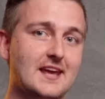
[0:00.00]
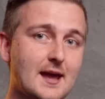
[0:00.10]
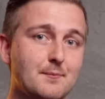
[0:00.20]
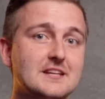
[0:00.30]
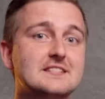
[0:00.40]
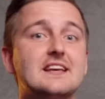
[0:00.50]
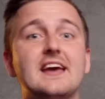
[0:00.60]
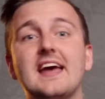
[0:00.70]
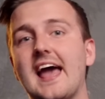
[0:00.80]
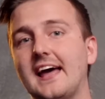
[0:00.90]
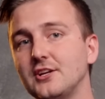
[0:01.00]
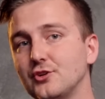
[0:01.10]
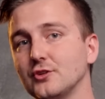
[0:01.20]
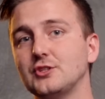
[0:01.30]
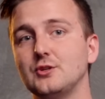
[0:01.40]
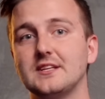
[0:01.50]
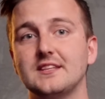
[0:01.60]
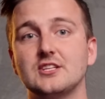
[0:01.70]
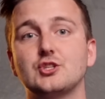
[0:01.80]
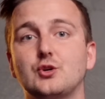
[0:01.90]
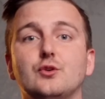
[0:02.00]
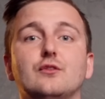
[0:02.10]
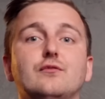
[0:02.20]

campus, and adults using this scooter